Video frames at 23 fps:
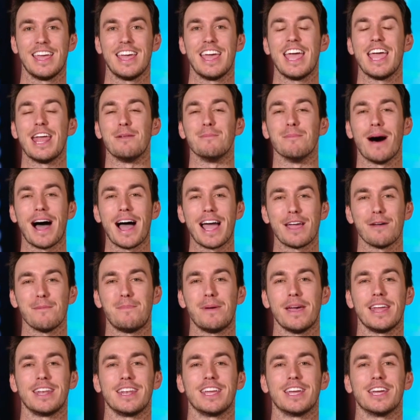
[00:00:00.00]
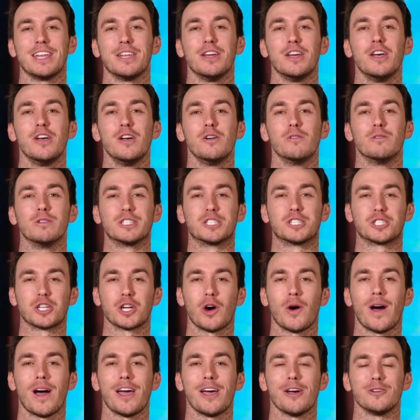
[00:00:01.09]
in my opinion, was
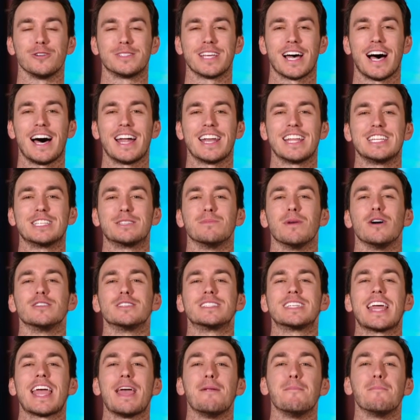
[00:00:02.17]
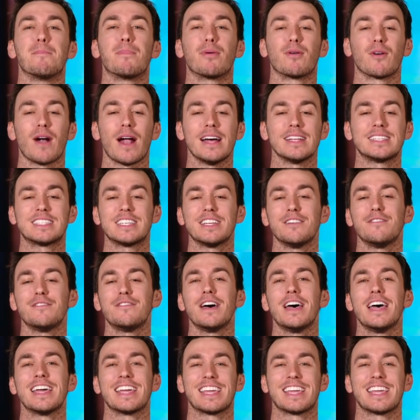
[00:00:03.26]
Shohei Ohtani's most impressive